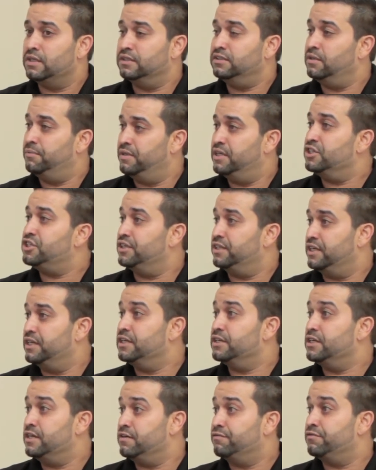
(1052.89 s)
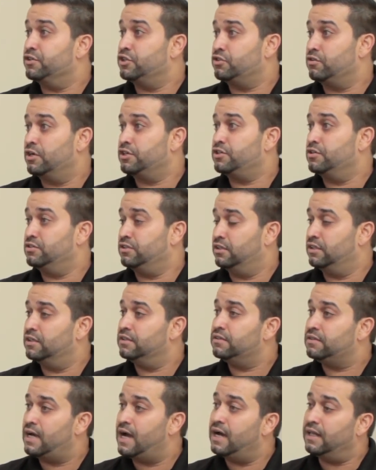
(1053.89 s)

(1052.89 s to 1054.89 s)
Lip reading: a diminishing infrastructure is going to